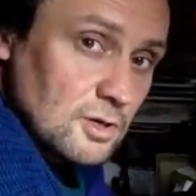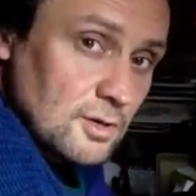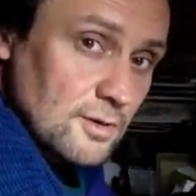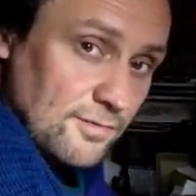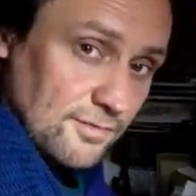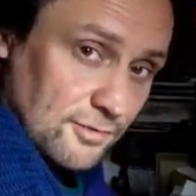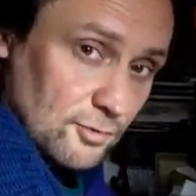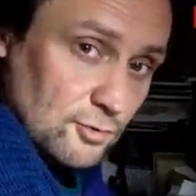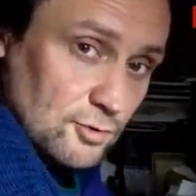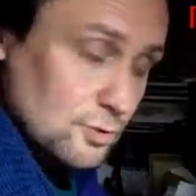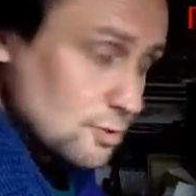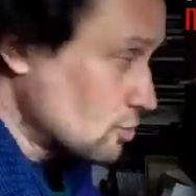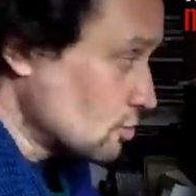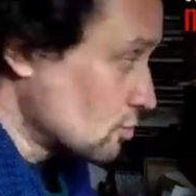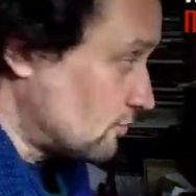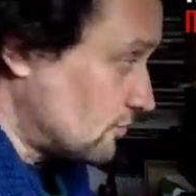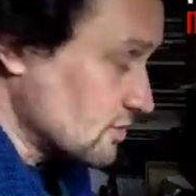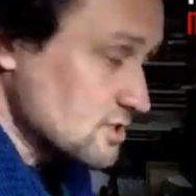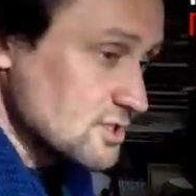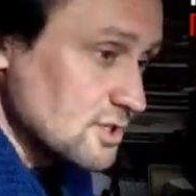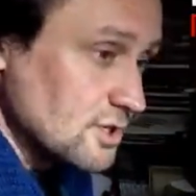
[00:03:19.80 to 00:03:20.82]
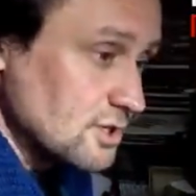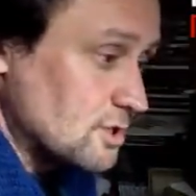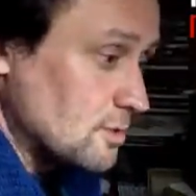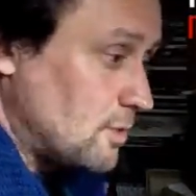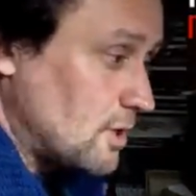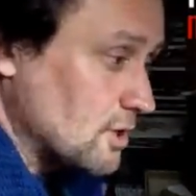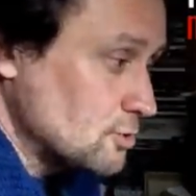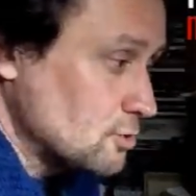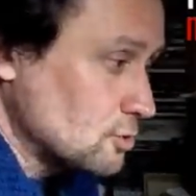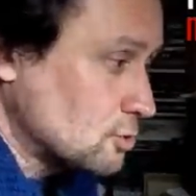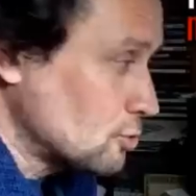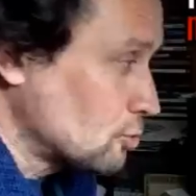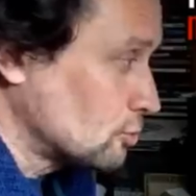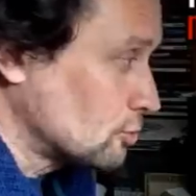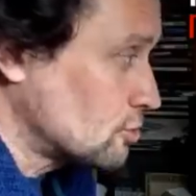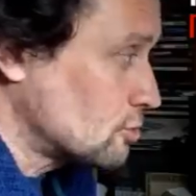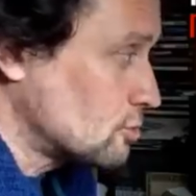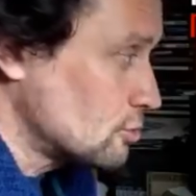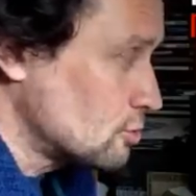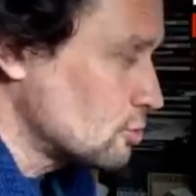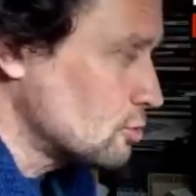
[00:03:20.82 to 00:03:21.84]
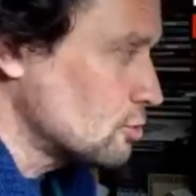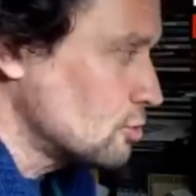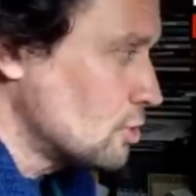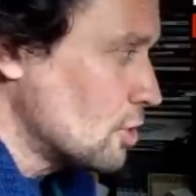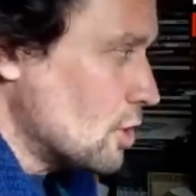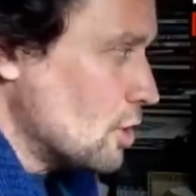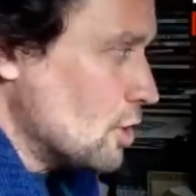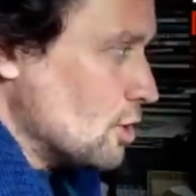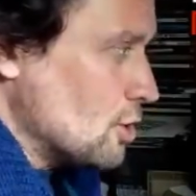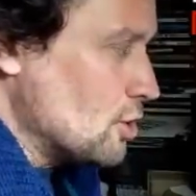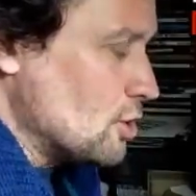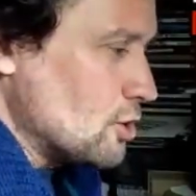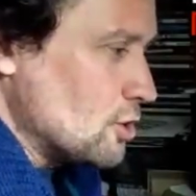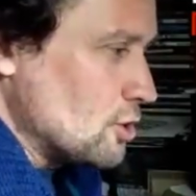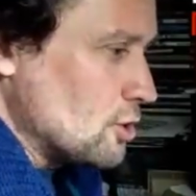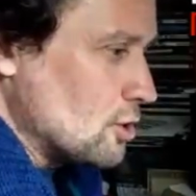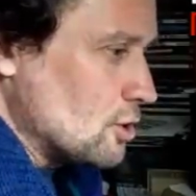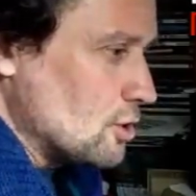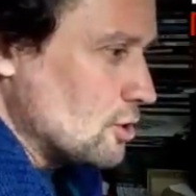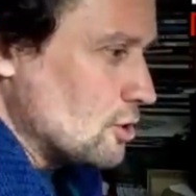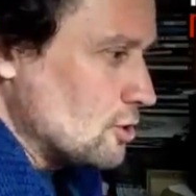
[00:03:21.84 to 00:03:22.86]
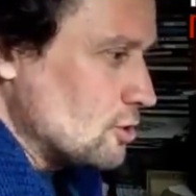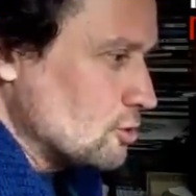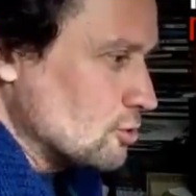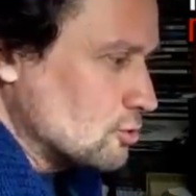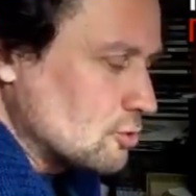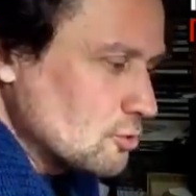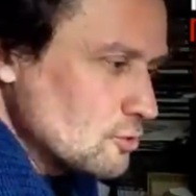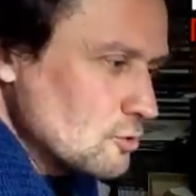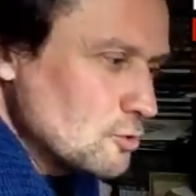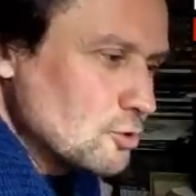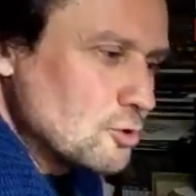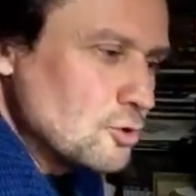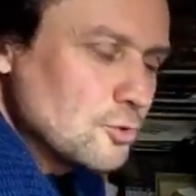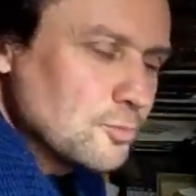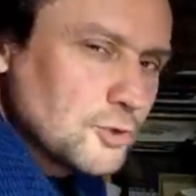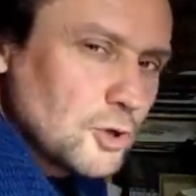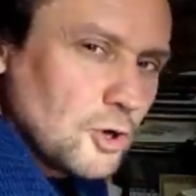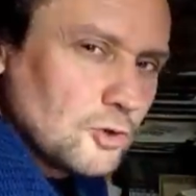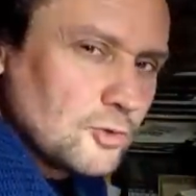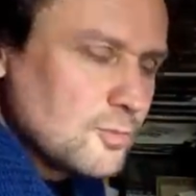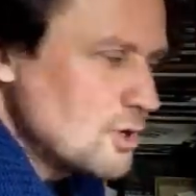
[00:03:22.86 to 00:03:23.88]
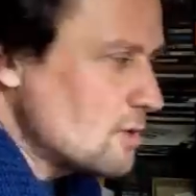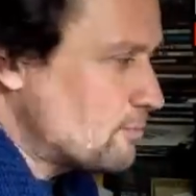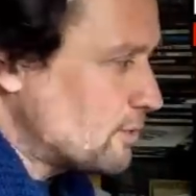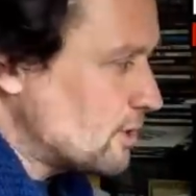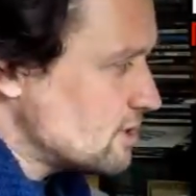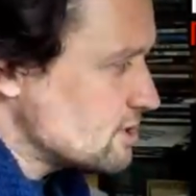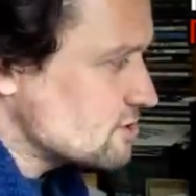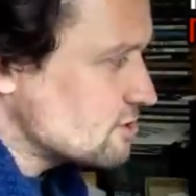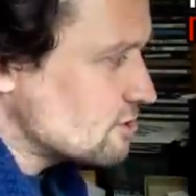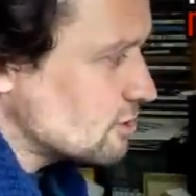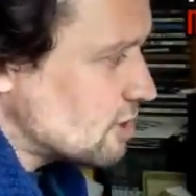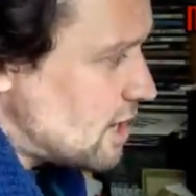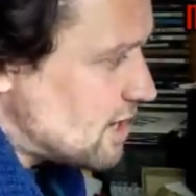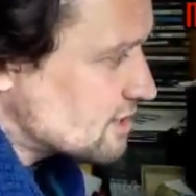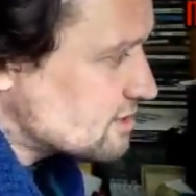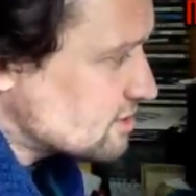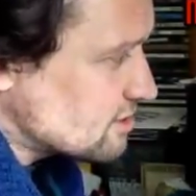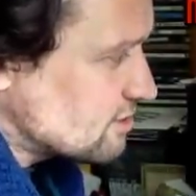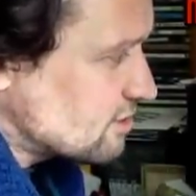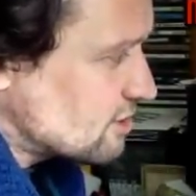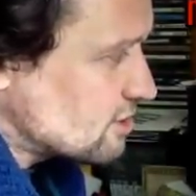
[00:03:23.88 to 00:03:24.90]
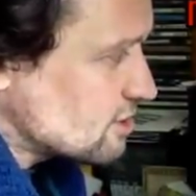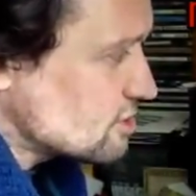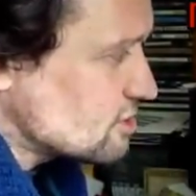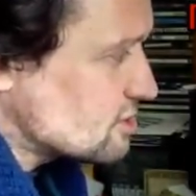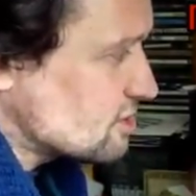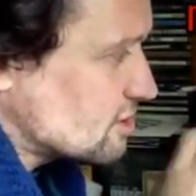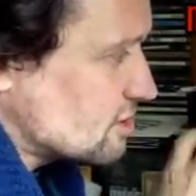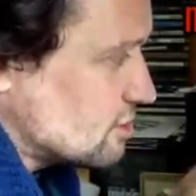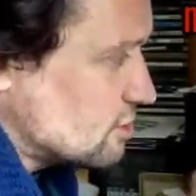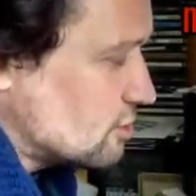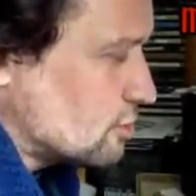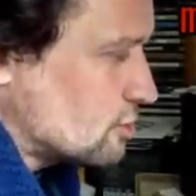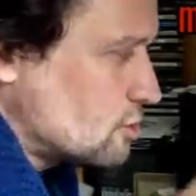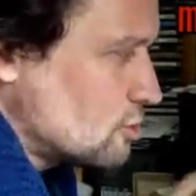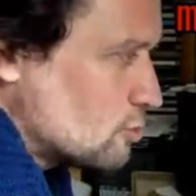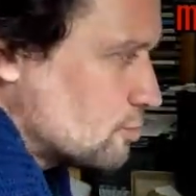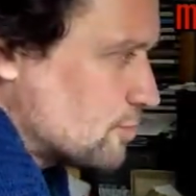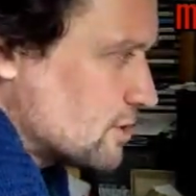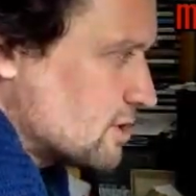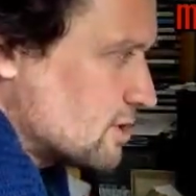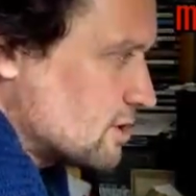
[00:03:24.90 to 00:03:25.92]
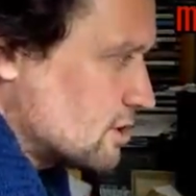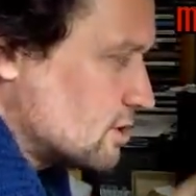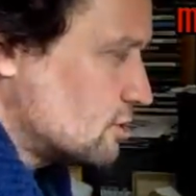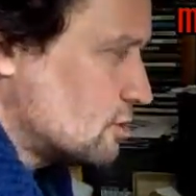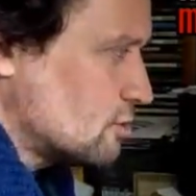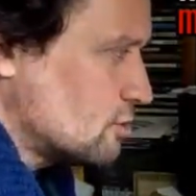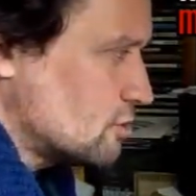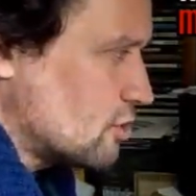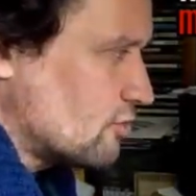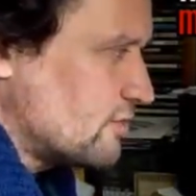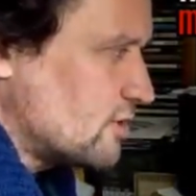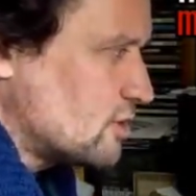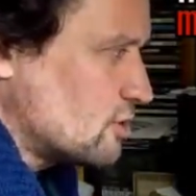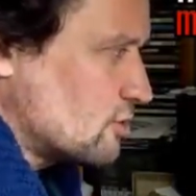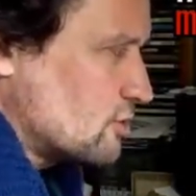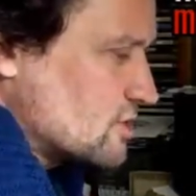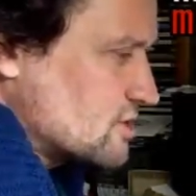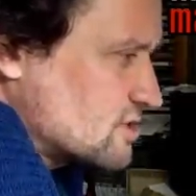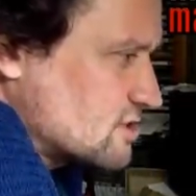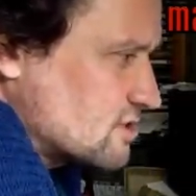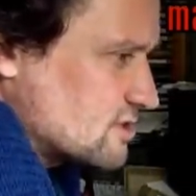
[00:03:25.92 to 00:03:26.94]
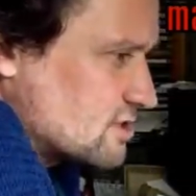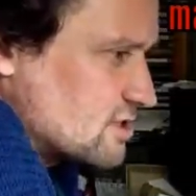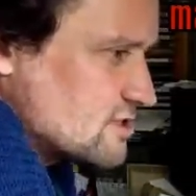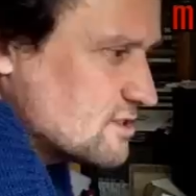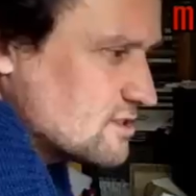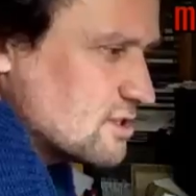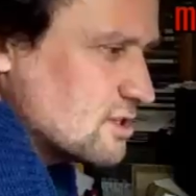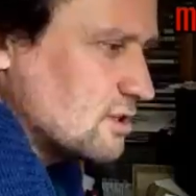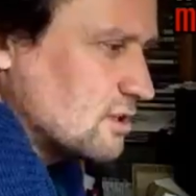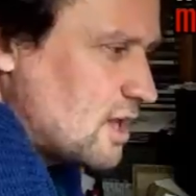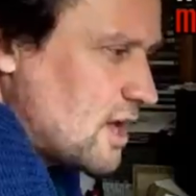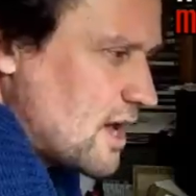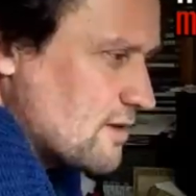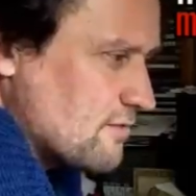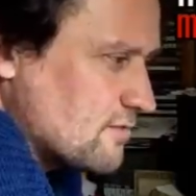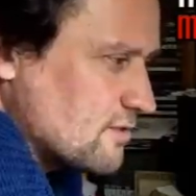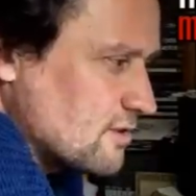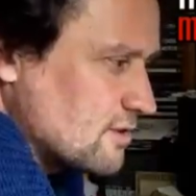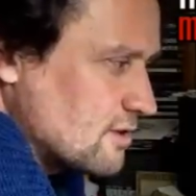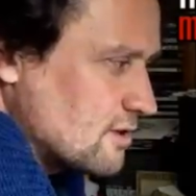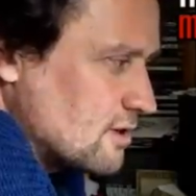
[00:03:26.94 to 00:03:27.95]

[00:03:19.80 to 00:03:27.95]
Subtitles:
through YouTube facility. But YouTube told me, please relax, there is YouTube, your video is still live.